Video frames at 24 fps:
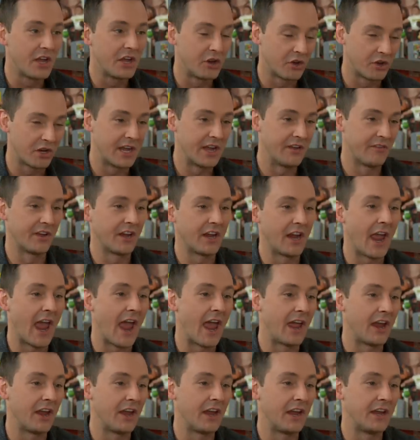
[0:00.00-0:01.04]
you're giving
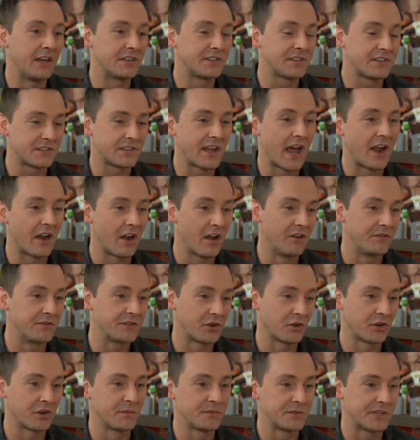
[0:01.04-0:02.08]
a set of
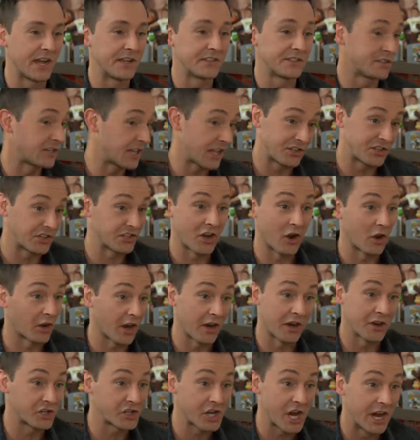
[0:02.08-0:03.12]
circumstances that just aren't
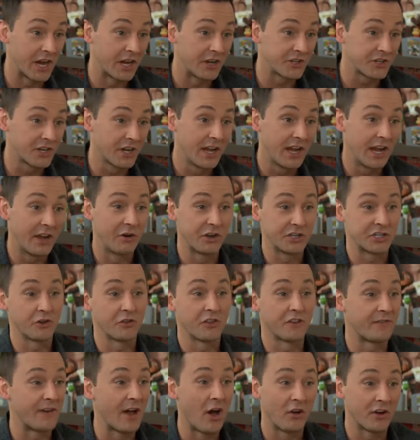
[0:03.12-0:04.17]
going to change unless you're
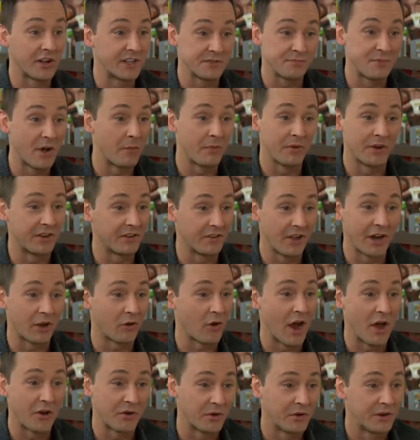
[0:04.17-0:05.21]
the Falcons pumping in like
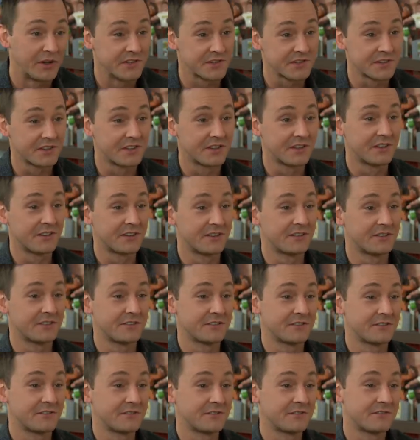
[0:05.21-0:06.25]
crowd noise. Or you change your
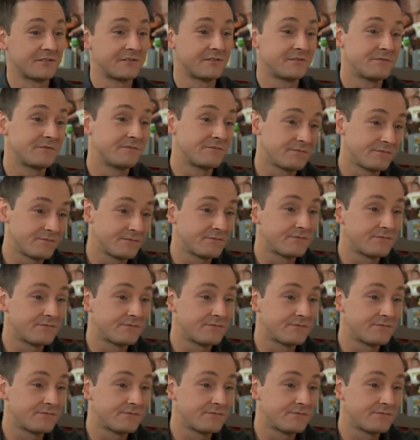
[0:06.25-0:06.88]
turf or something like